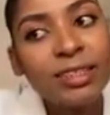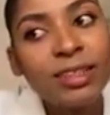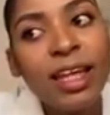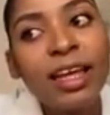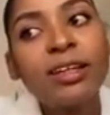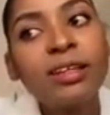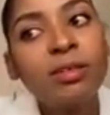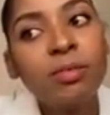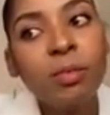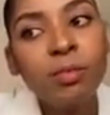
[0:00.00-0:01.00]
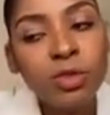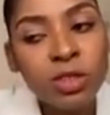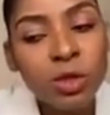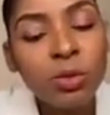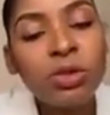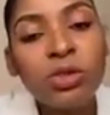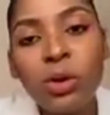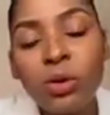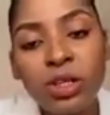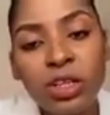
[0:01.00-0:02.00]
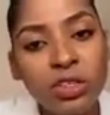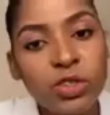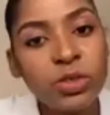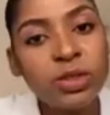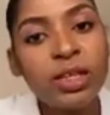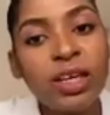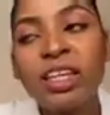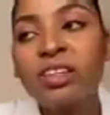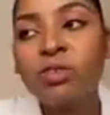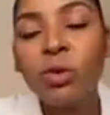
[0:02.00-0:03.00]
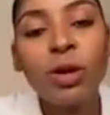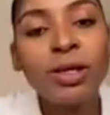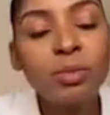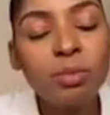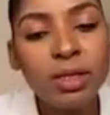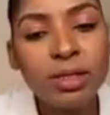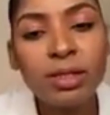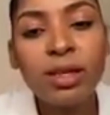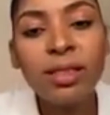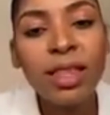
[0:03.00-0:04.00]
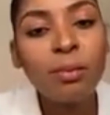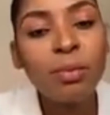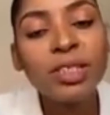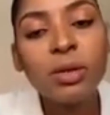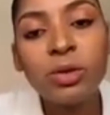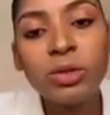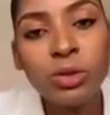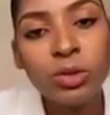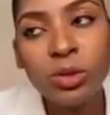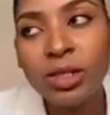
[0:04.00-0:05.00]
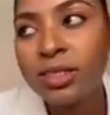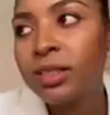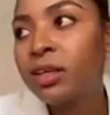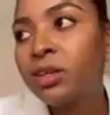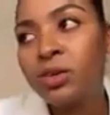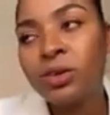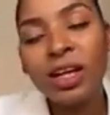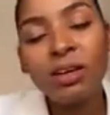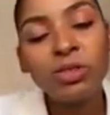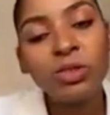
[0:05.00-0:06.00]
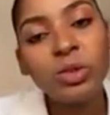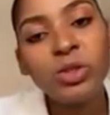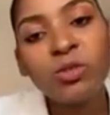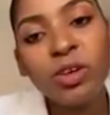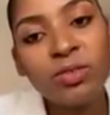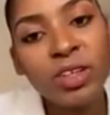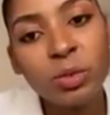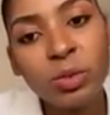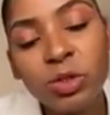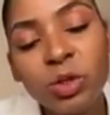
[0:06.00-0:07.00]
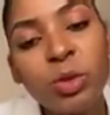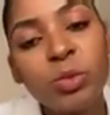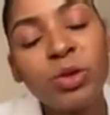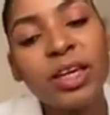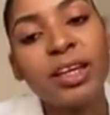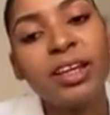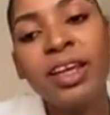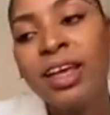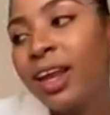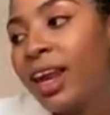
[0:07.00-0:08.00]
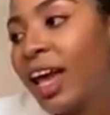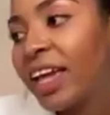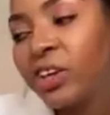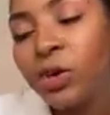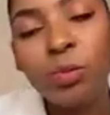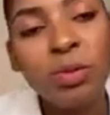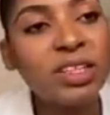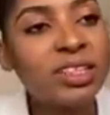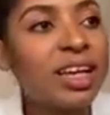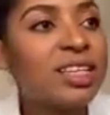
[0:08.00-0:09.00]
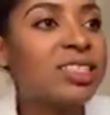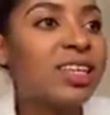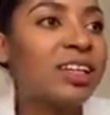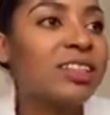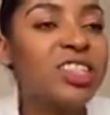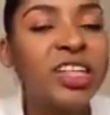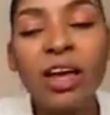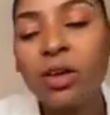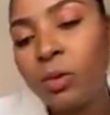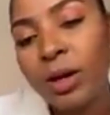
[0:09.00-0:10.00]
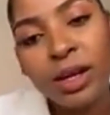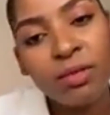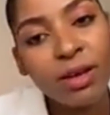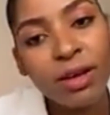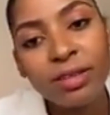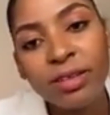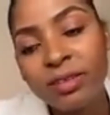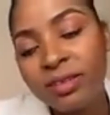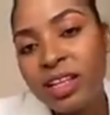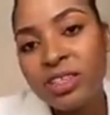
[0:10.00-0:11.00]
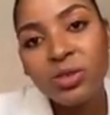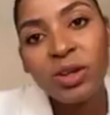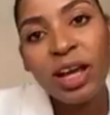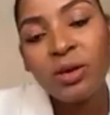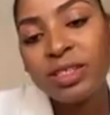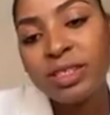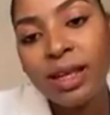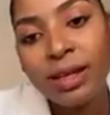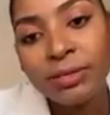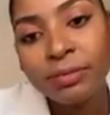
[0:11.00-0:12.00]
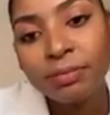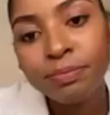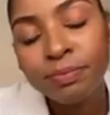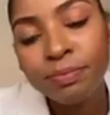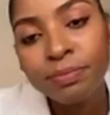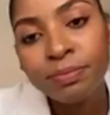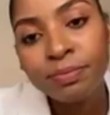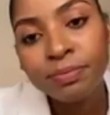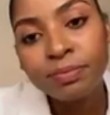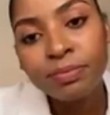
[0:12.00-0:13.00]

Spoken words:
You understand? Like, deal with your own issues. And if you want peace, there are better ways to do it. You don't have to do it over Facebook so people can like your pictures, can share your whatever. That's not how it's done.